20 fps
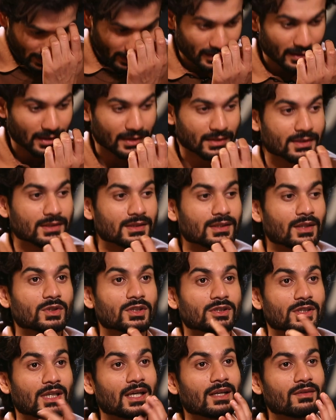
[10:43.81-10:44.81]
that since I was
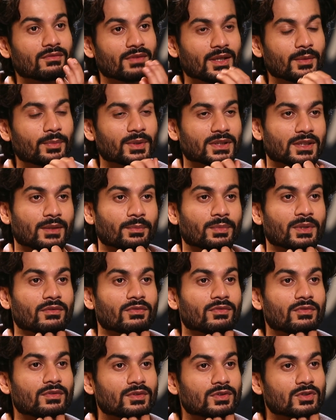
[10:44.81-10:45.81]
a child. I'm very perceptive.
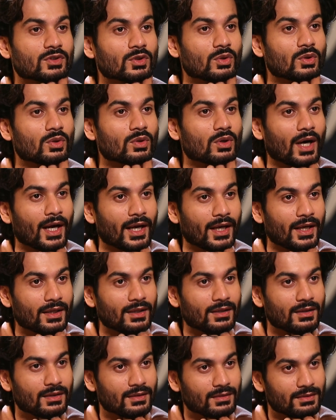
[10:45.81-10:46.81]
So
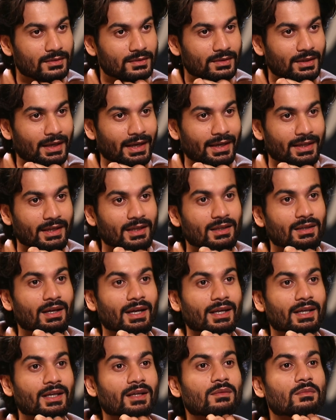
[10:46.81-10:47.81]
I
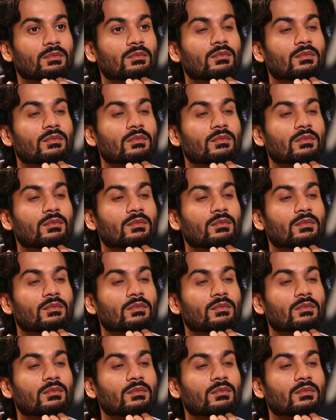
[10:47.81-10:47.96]
can